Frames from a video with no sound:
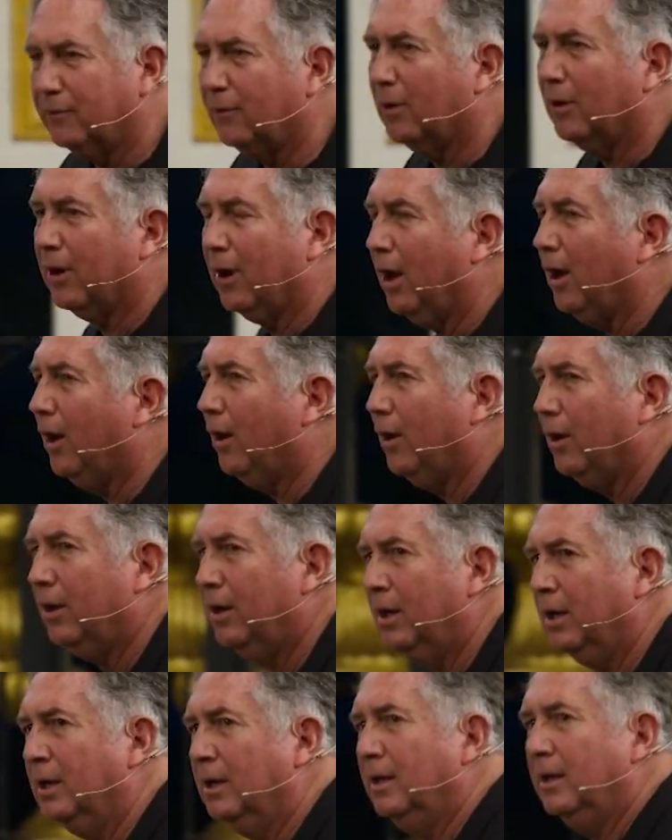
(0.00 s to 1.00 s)
for it all.
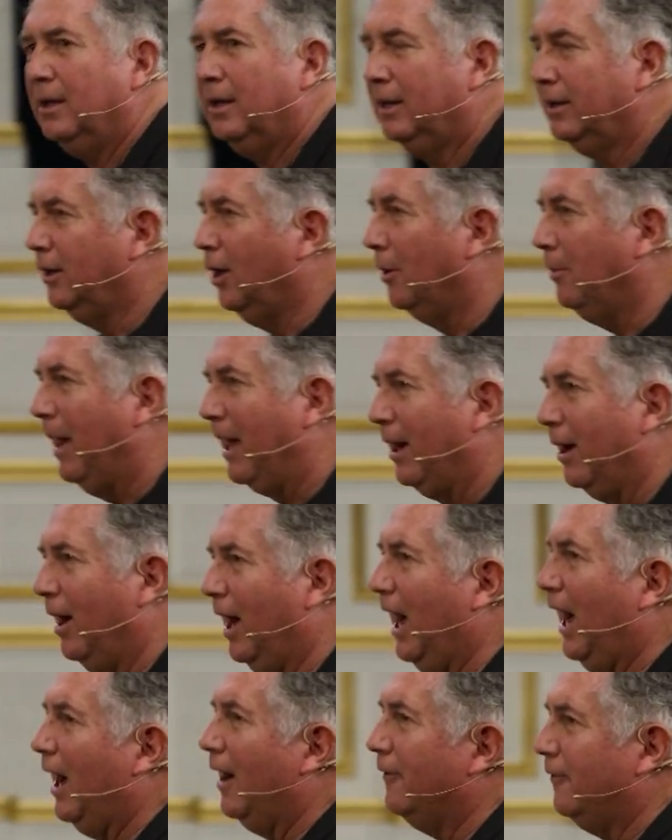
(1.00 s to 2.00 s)
No matter
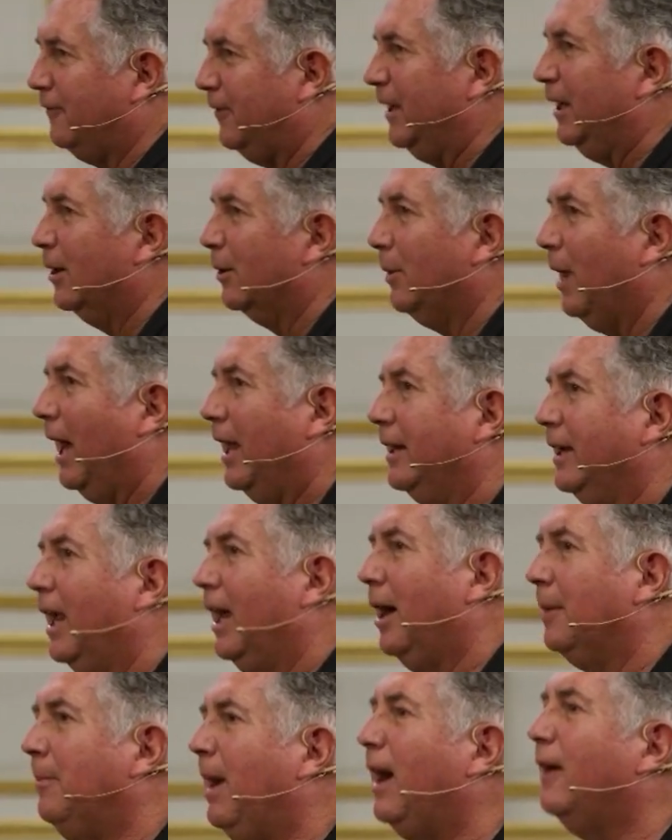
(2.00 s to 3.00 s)
how I feel right
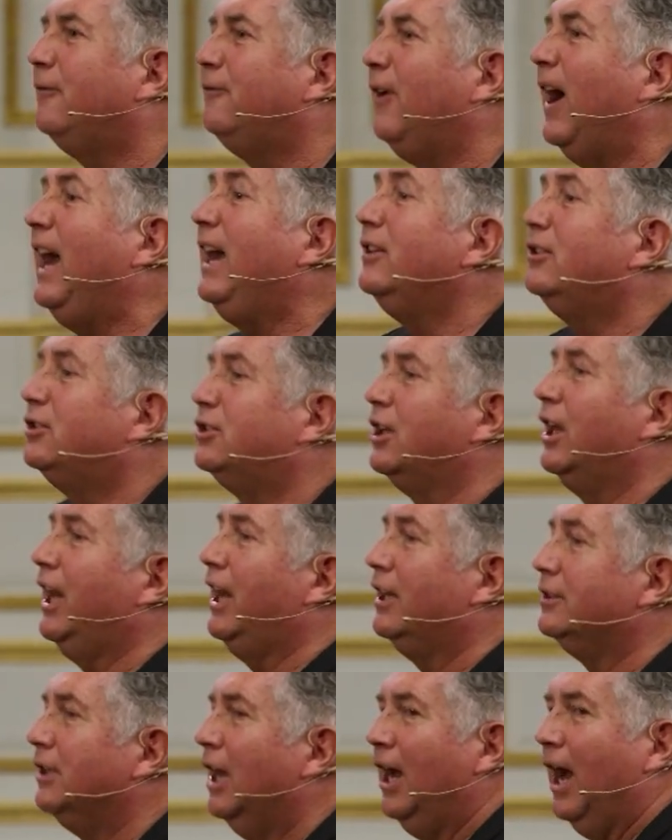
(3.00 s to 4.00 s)
now, my faith
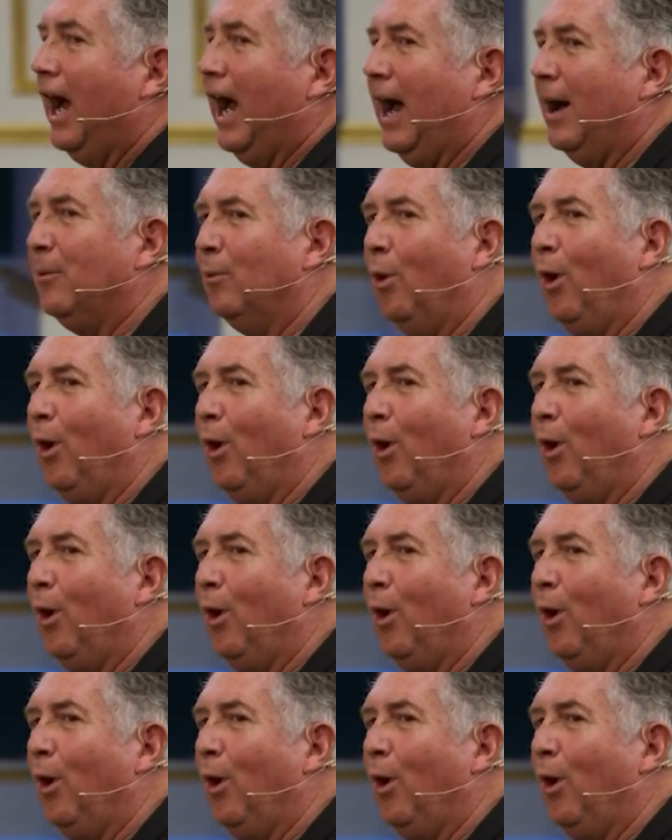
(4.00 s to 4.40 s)
says, I'm